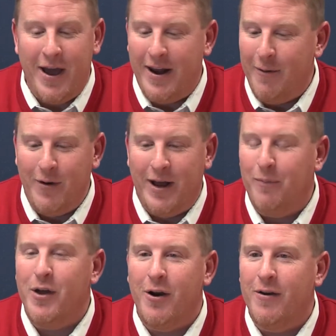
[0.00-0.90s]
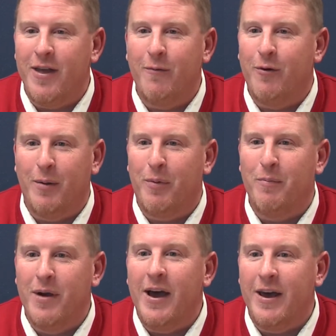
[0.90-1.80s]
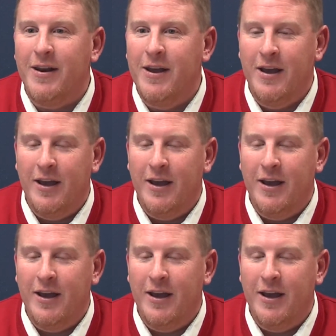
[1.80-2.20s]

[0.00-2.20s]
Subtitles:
night I went up there and they were up in bed,